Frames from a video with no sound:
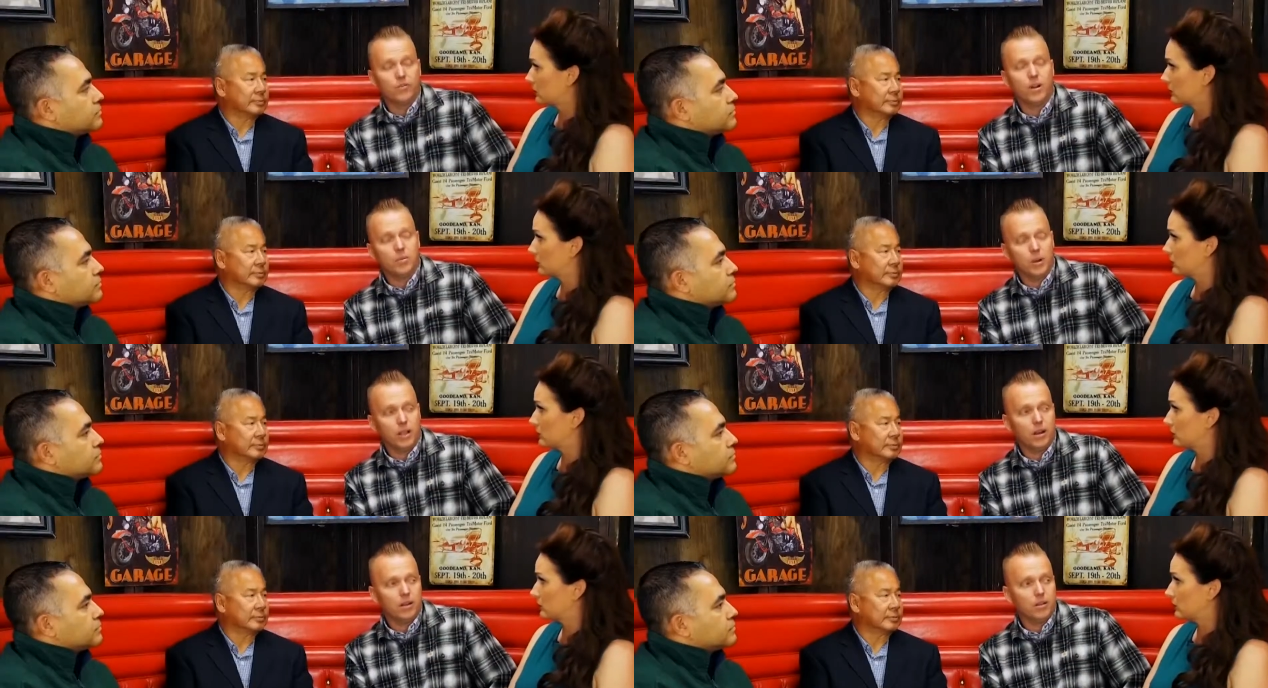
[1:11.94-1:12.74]
Speaker 1: a fire
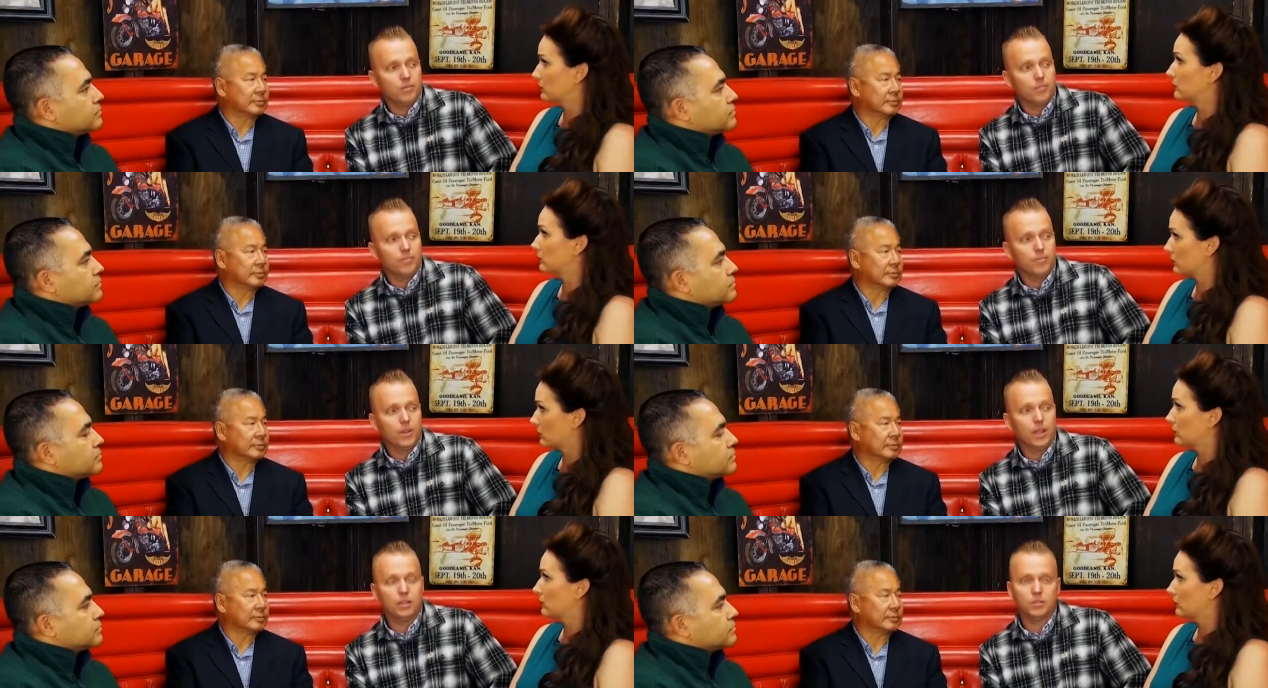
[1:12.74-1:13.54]
mechanic.
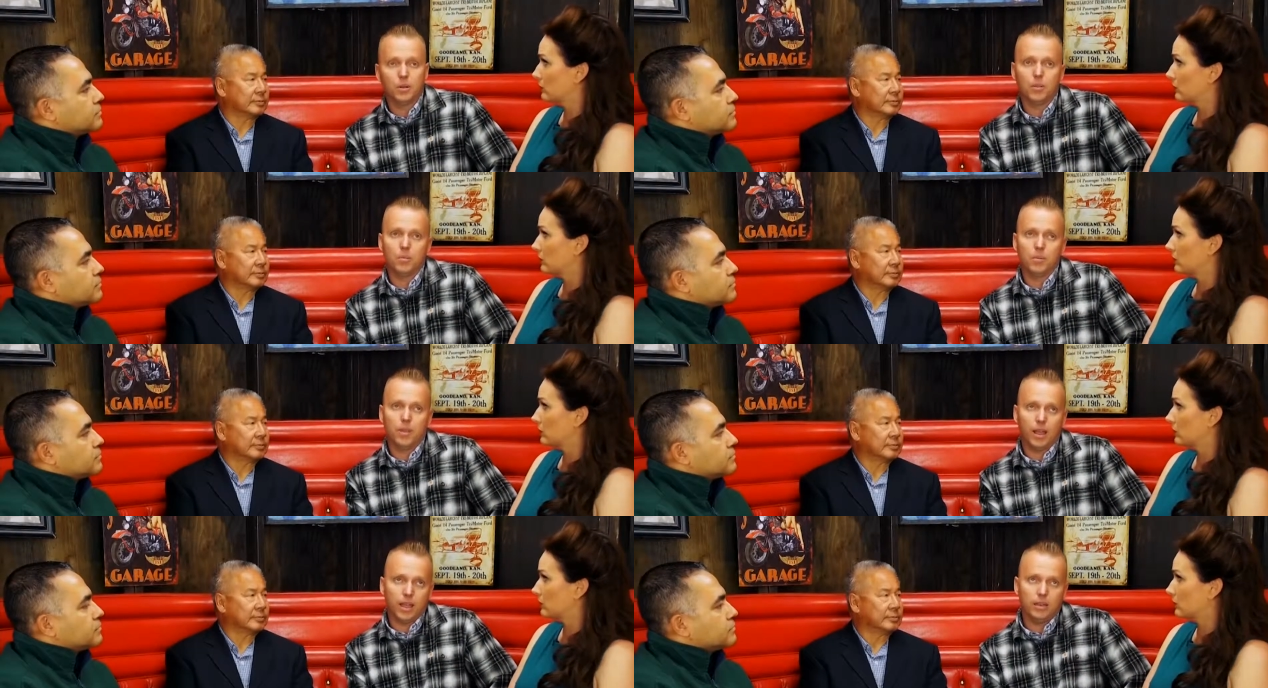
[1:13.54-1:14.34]
And so the,
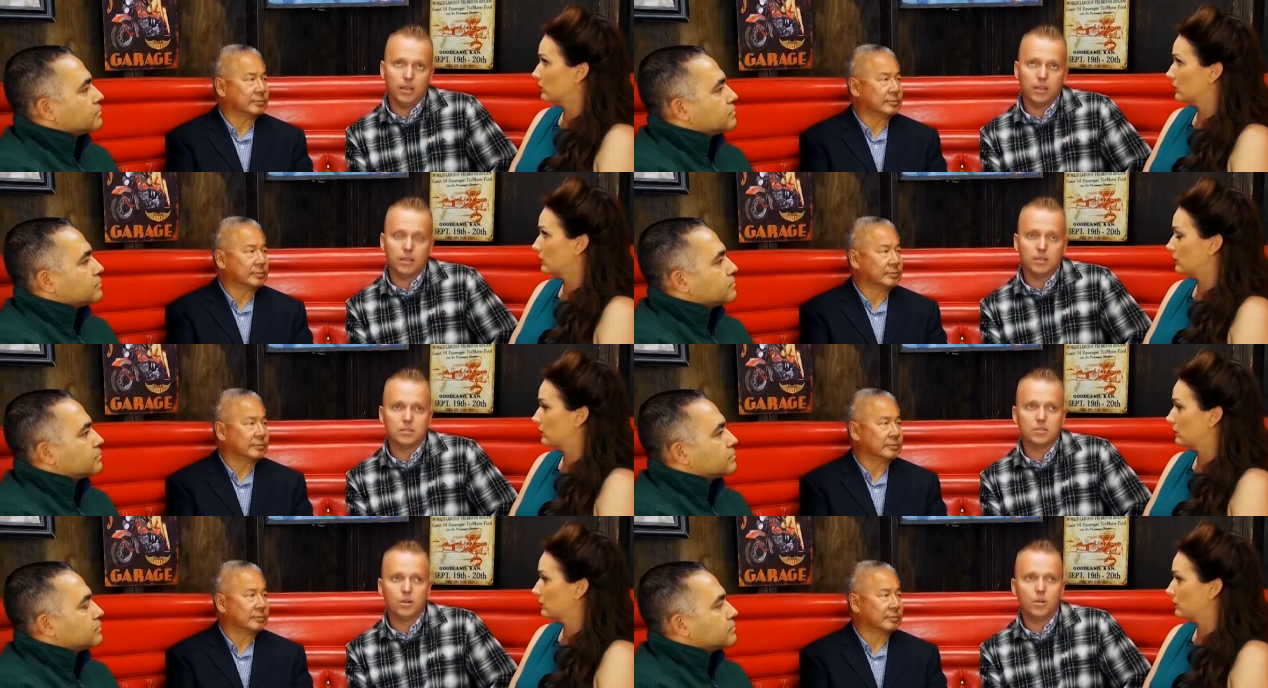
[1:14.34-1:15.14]
the idea
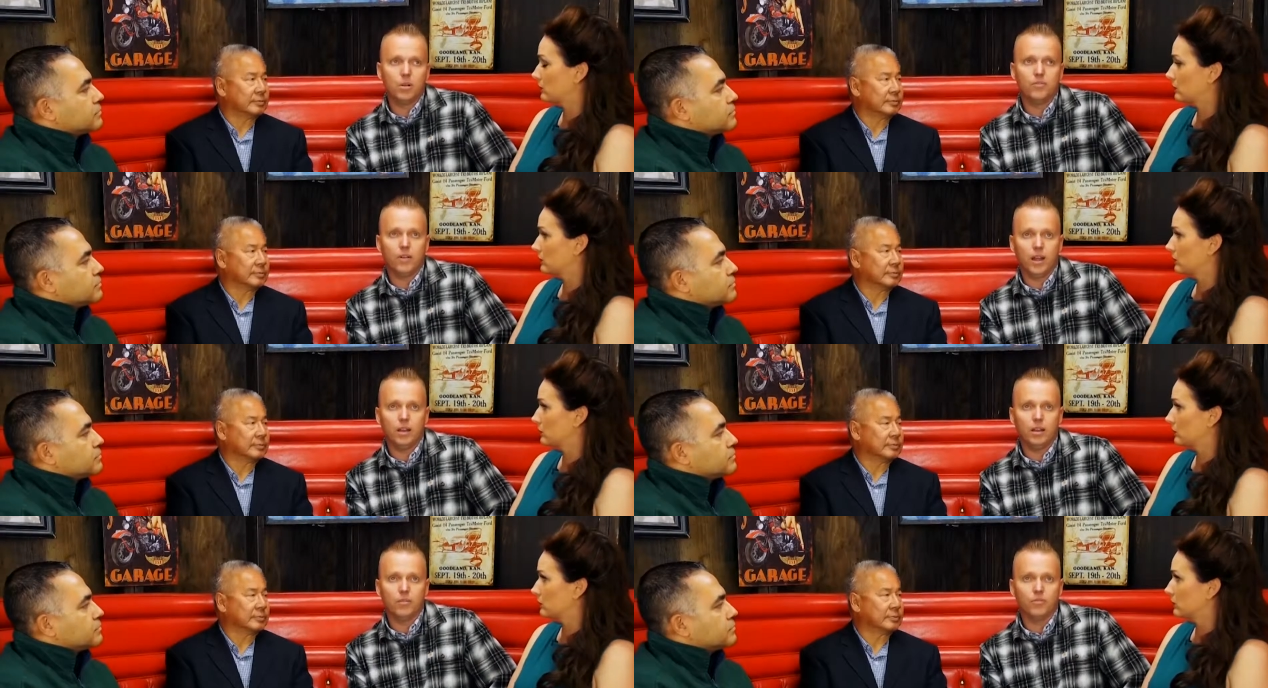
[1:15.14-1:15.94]
is you're already
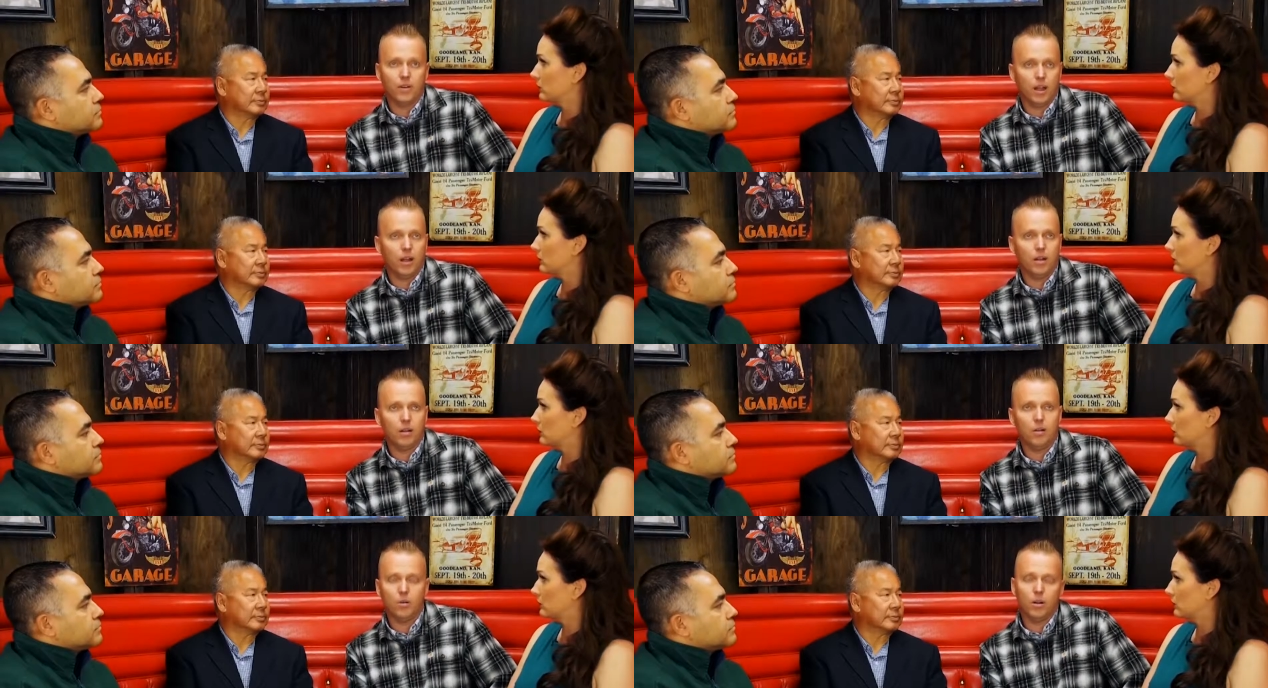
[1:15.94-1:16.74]
fighting
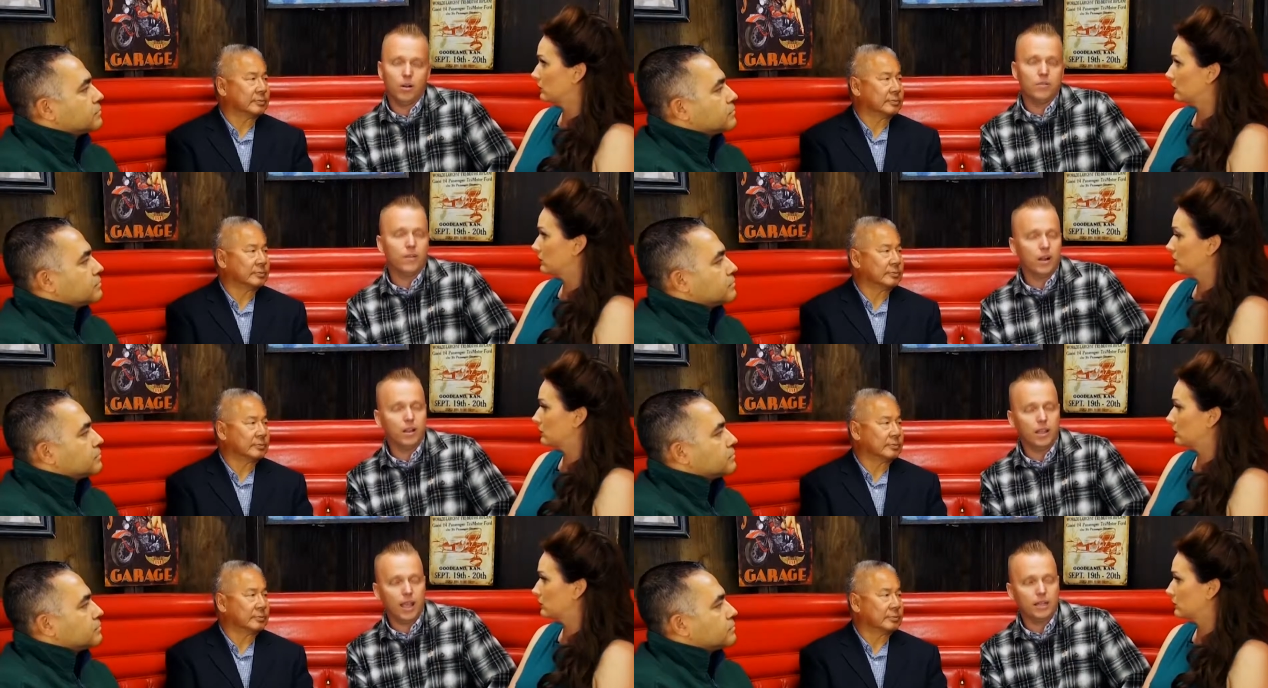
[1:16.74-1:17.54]
fire or you're already
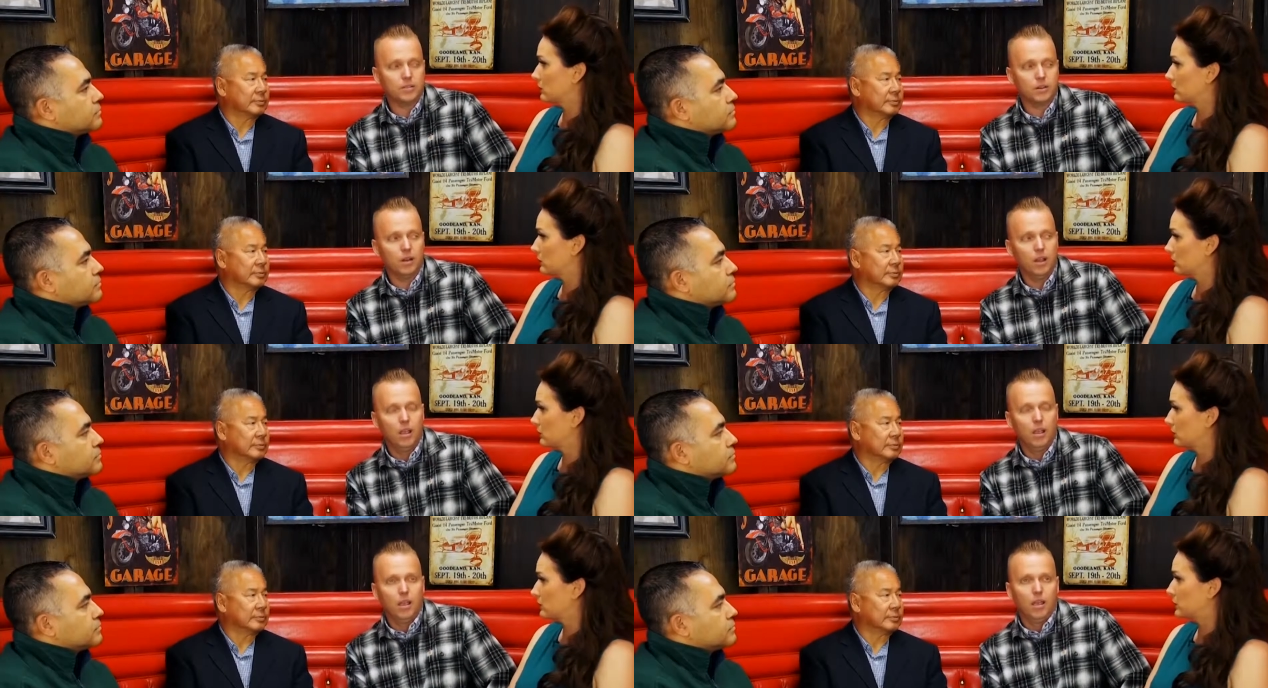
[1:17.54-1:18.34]
fighting cancer.
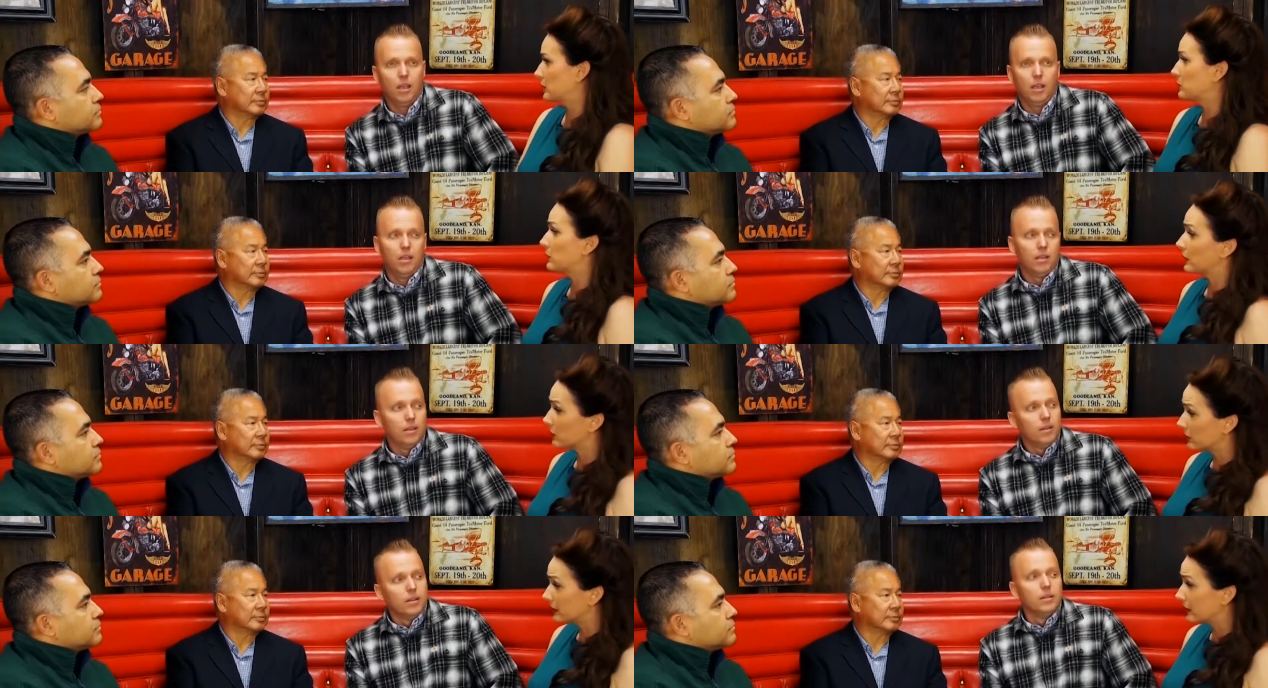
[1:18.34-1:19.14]
Speaker 2: So like
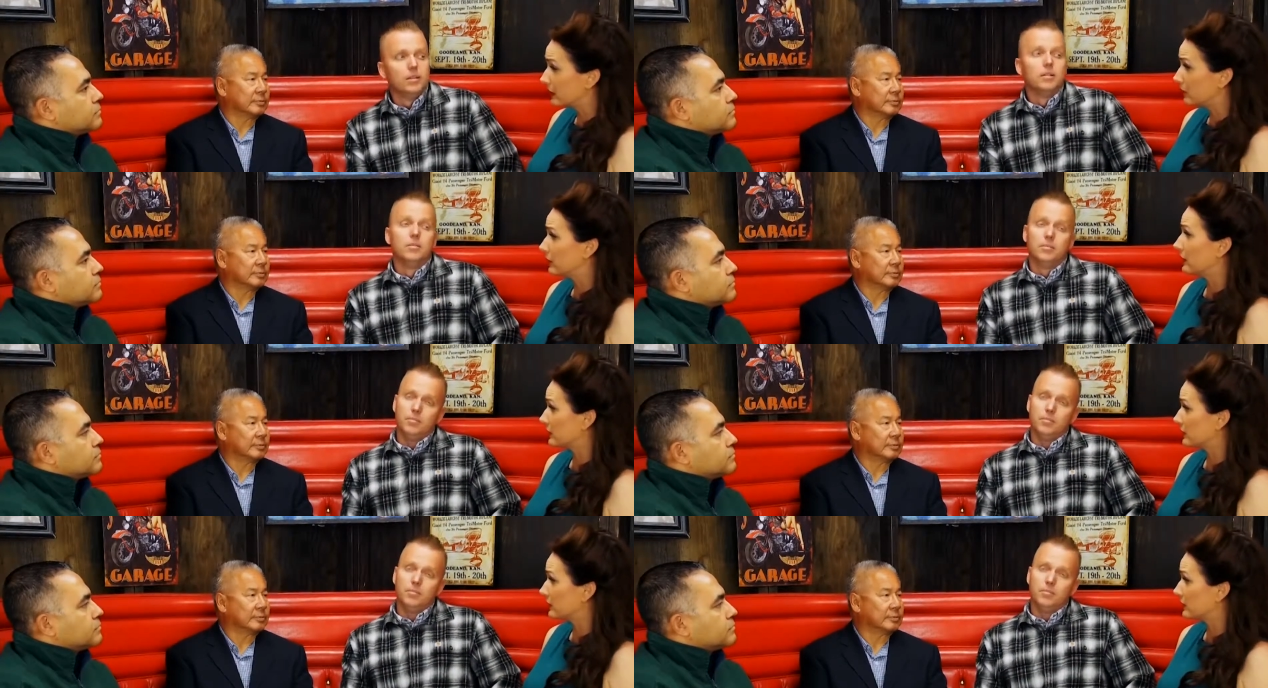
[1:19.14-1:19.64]
medical leave and